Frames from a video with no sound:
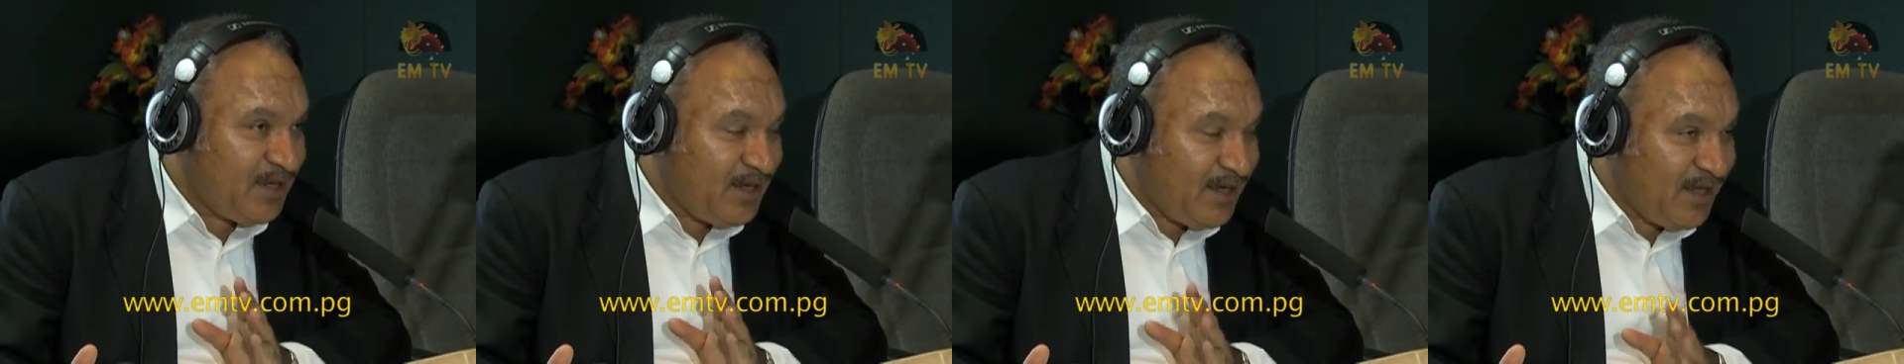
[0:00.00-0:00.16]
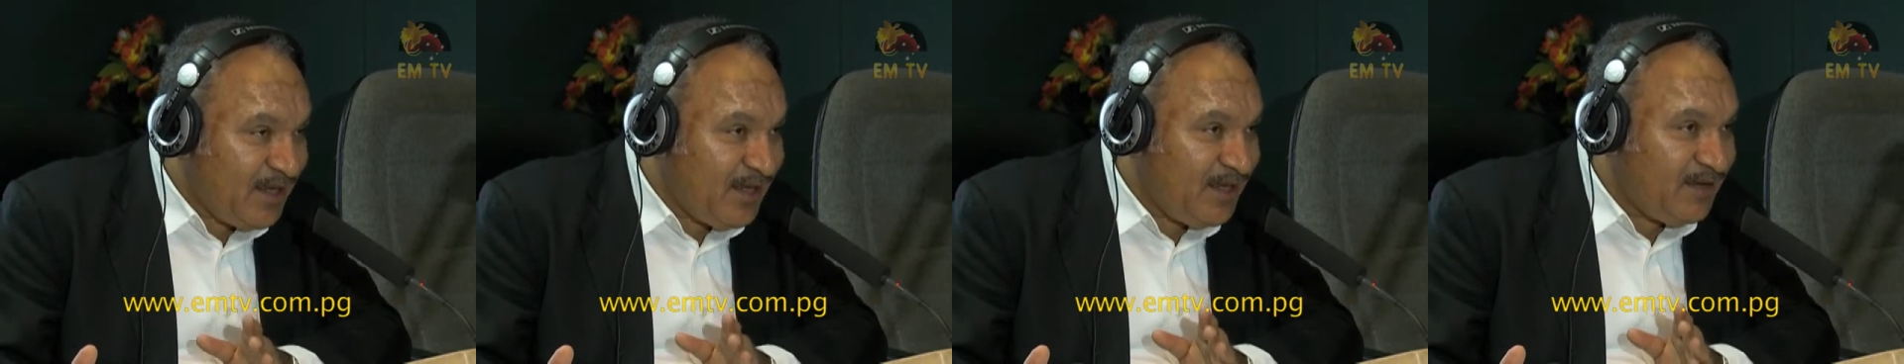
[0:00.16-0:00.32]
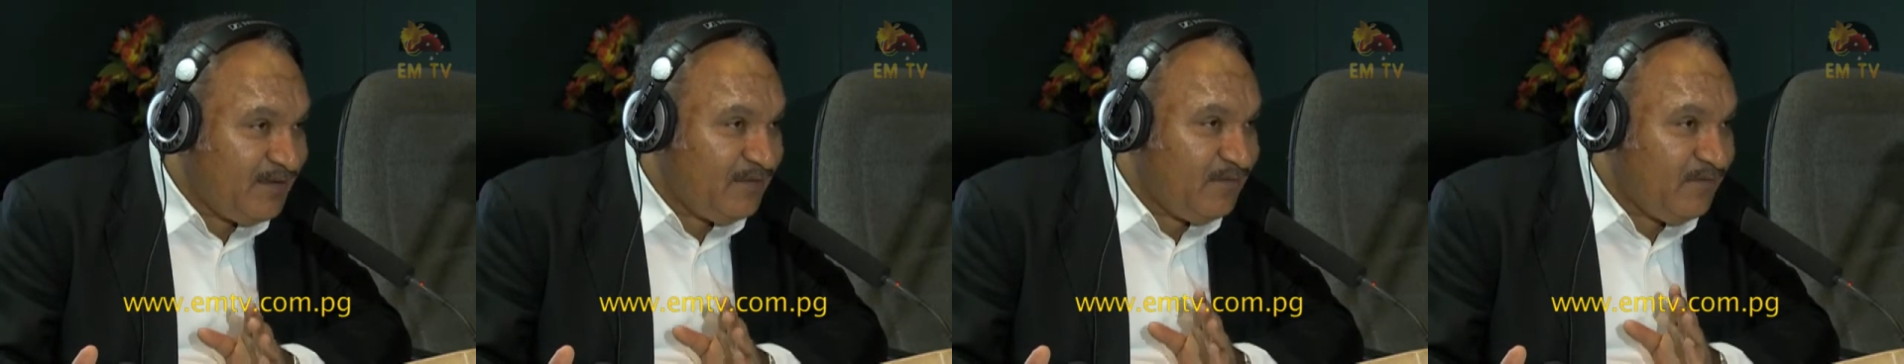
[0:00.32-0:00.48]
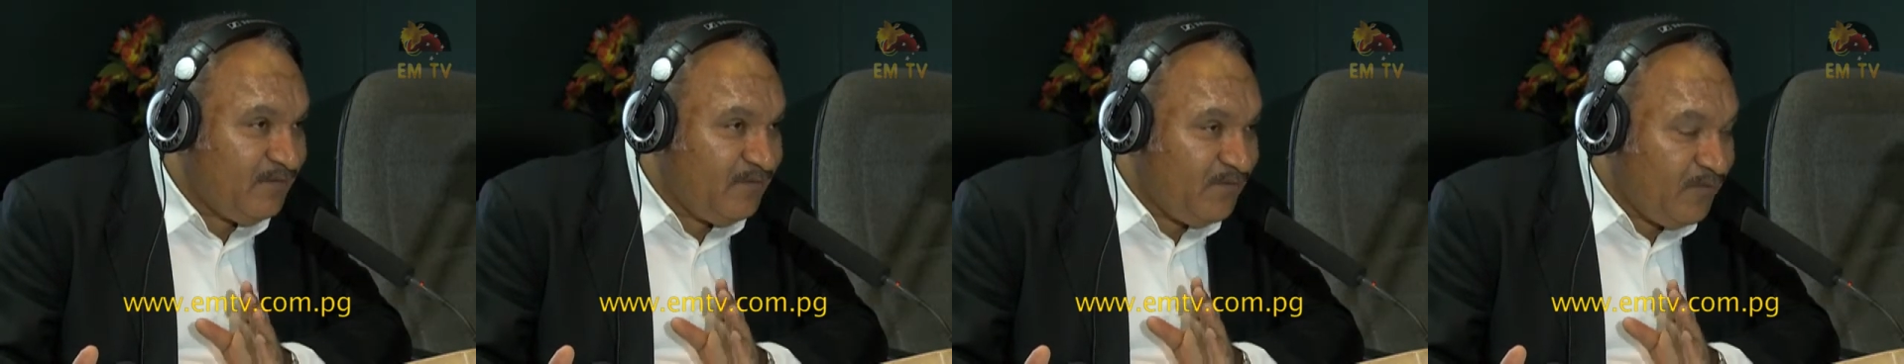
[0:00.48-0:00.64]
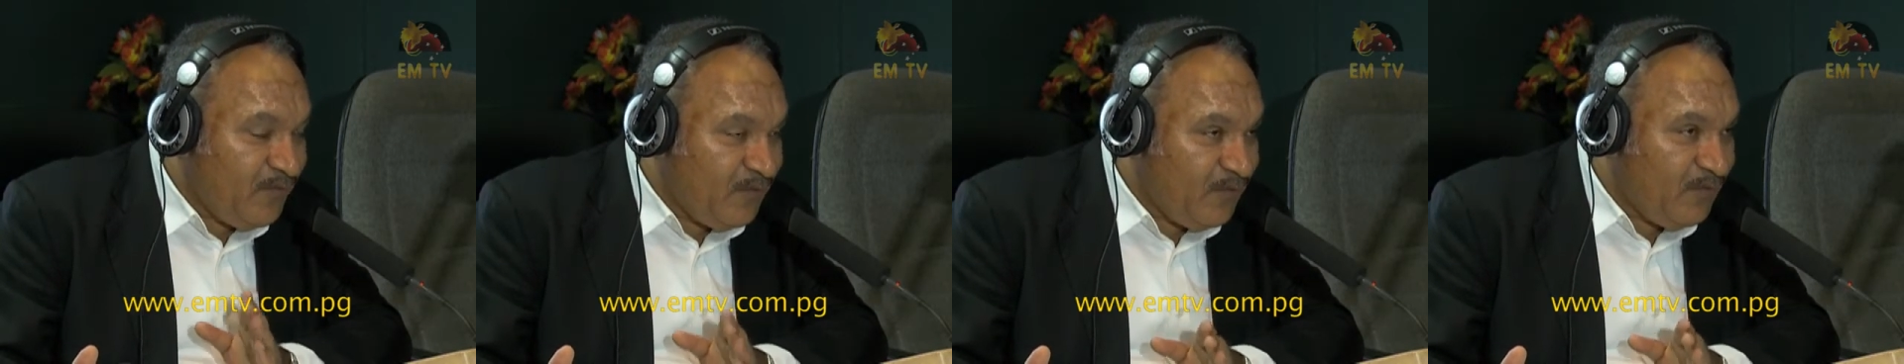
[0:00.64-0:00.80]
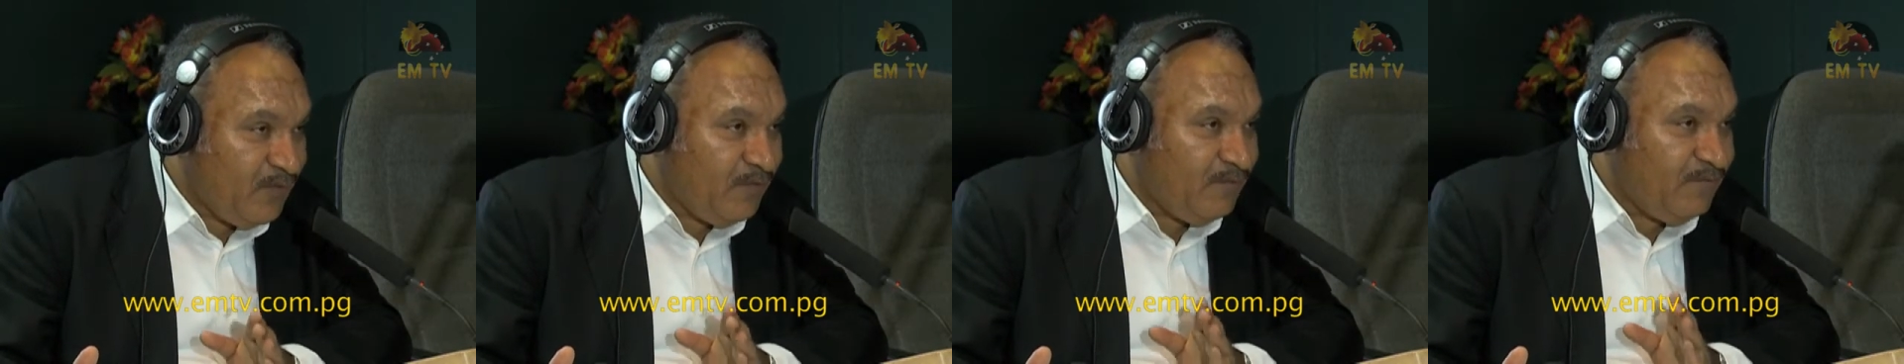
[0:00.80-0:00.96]
nine
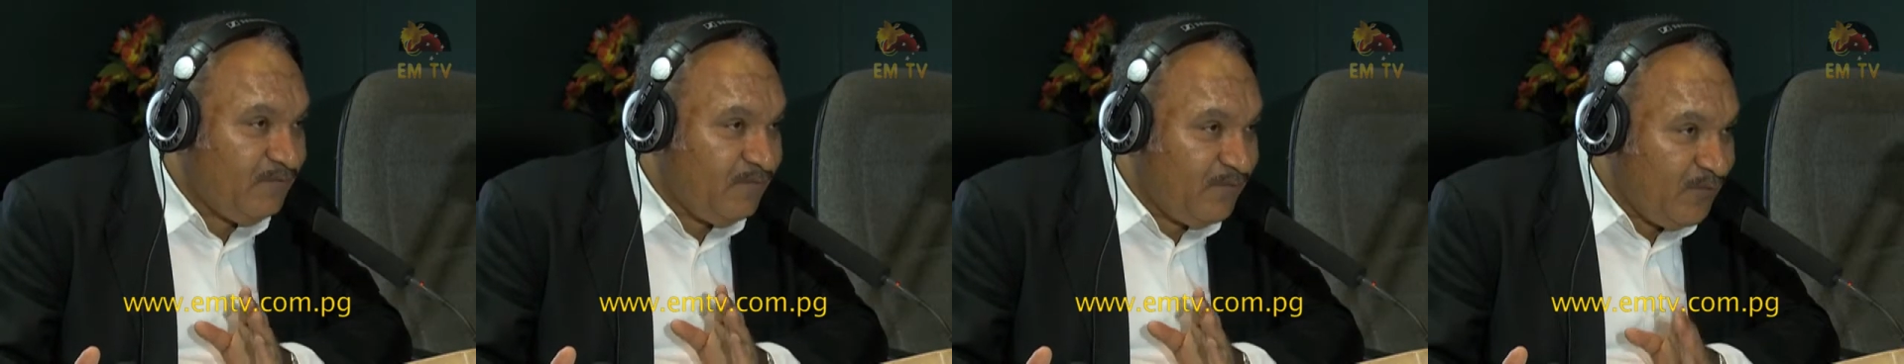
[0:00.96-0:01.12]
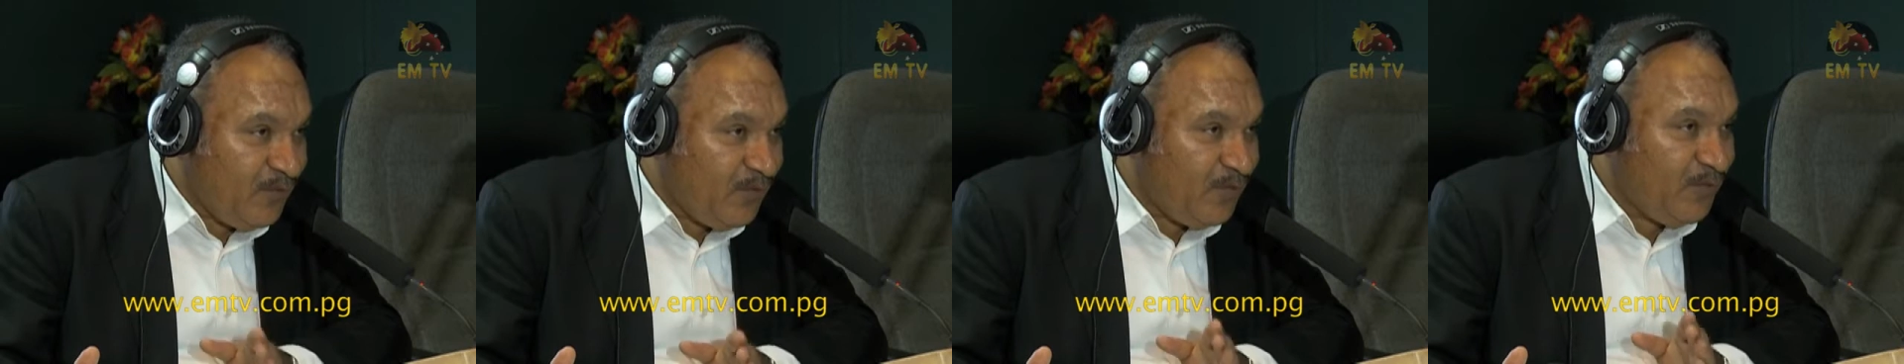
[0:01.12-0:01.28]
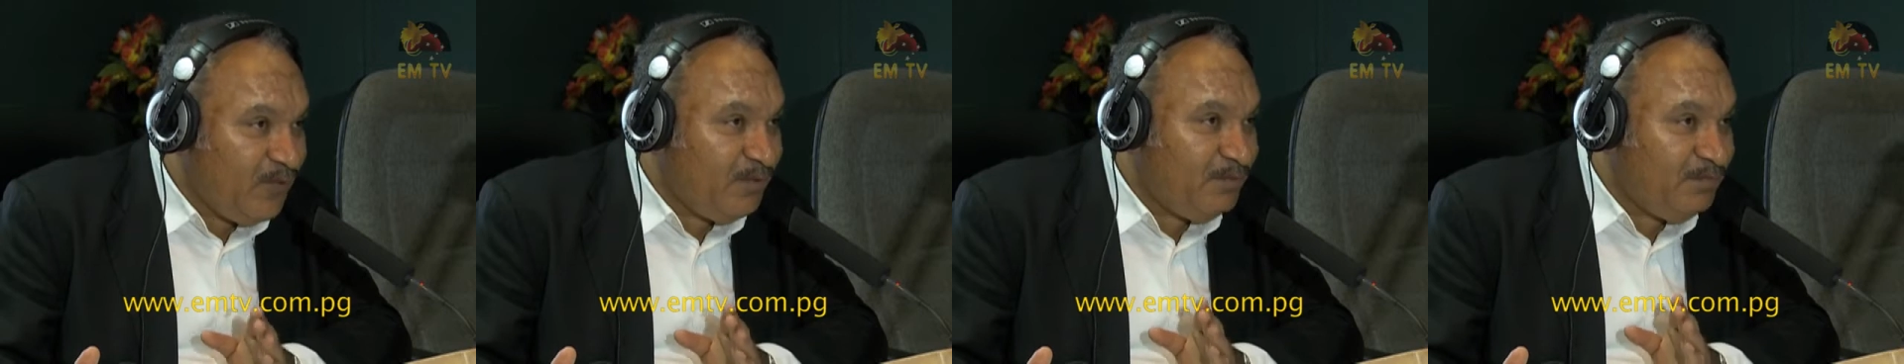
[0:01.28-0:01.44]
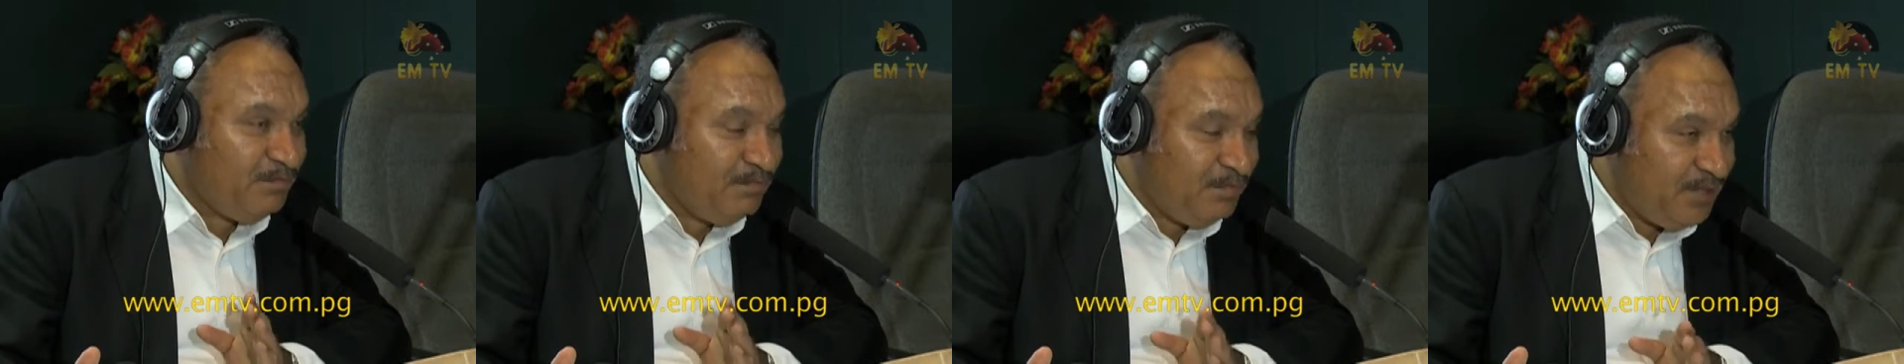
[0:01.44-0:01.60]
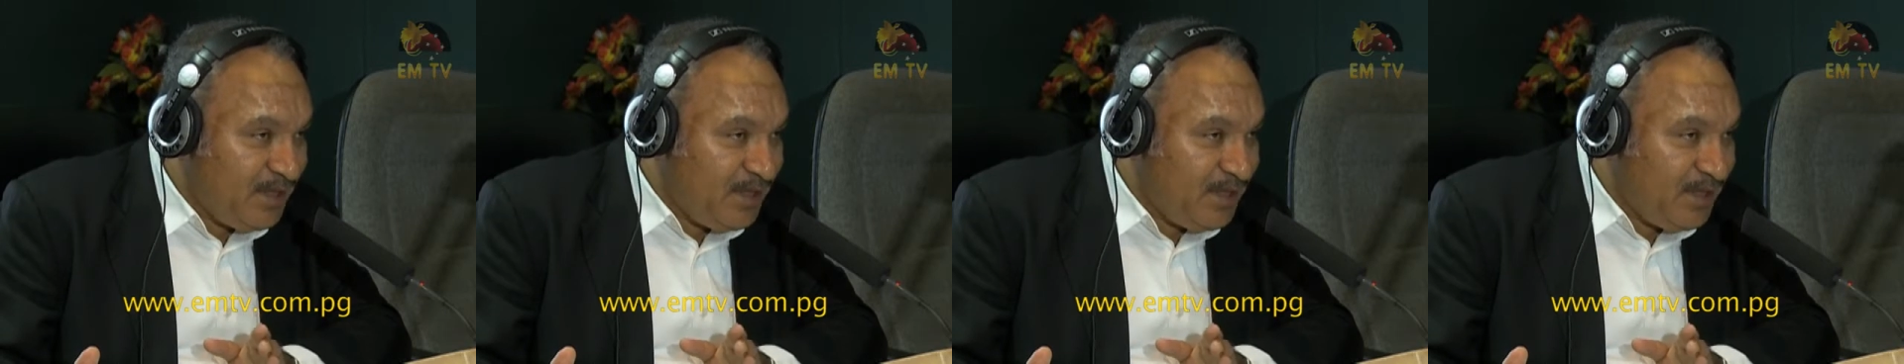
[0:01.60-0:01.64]
four four